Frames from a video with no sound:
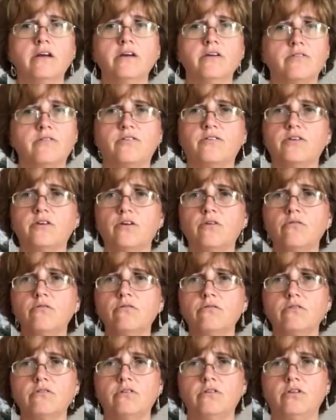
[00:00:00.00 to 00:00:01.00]
And
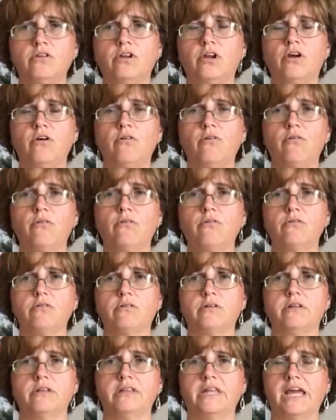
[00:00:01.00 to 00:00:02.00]
so, you know,
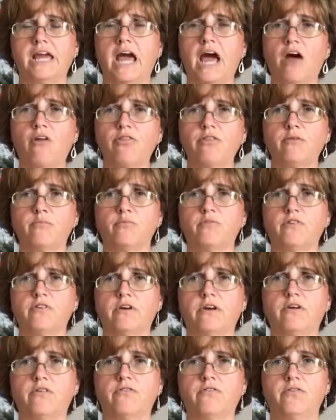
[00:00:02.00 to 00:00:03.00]
they out
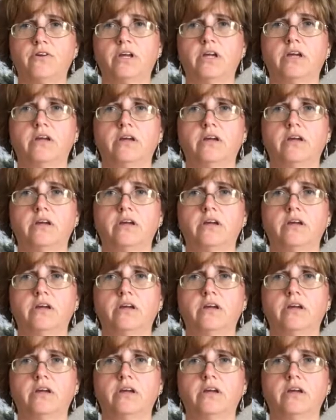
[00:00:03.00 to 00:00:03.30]
themselves.